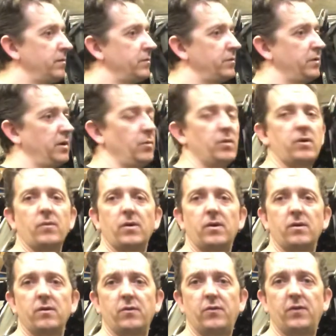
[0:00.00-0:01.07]
yeah, we're
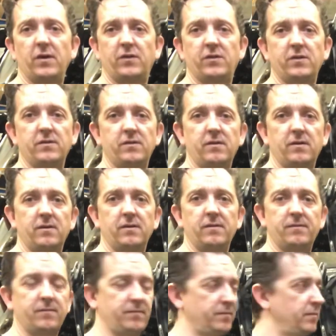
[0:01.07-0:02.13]
gonna freshen
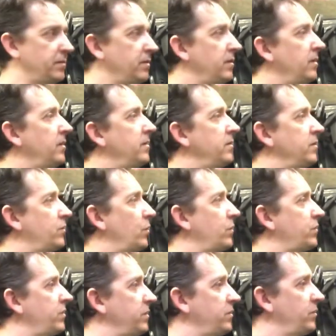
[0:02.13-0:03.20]
this whole
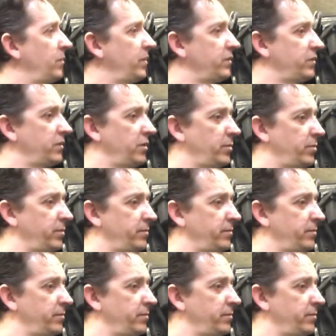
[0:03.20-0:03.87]
situation up.